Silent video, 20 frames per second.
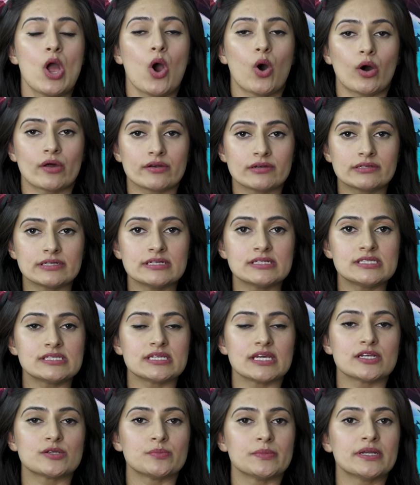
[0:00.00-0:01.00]
or written
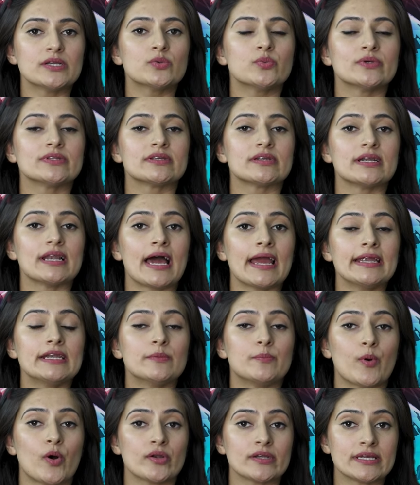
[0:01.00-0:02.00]
statement which relied
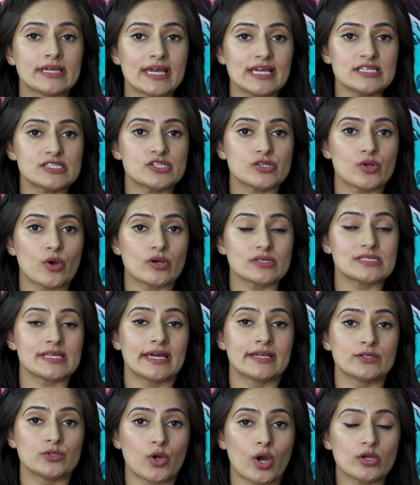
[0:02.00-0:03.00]
upon case laws
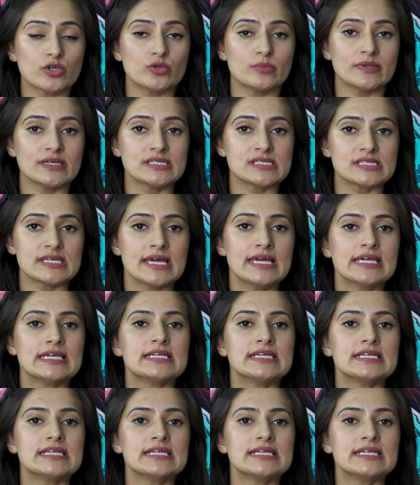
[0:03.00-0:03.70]
and documents,